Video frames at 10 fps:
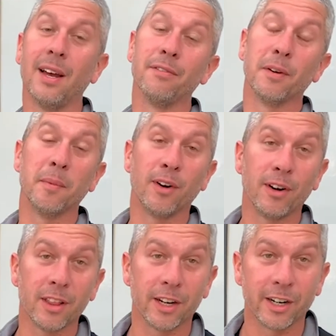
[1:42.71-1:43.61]
from
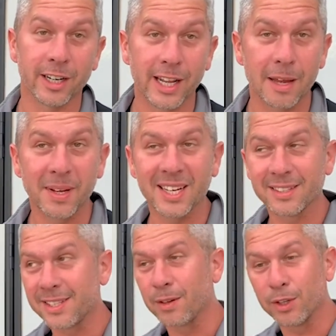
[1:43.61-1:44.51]
earlier today
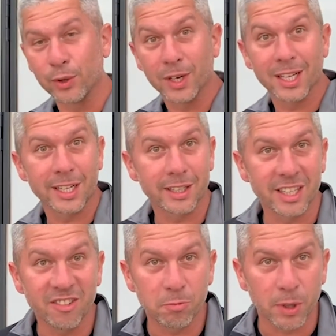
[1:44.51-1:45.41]
because they were doing a little
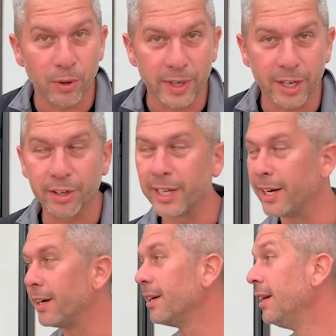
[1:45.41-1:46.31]
leaf blowing out
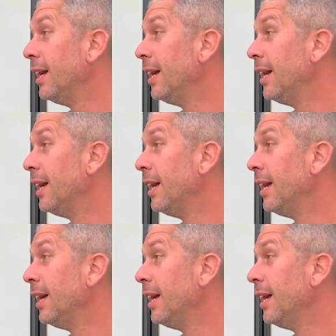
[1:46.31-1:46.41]
here,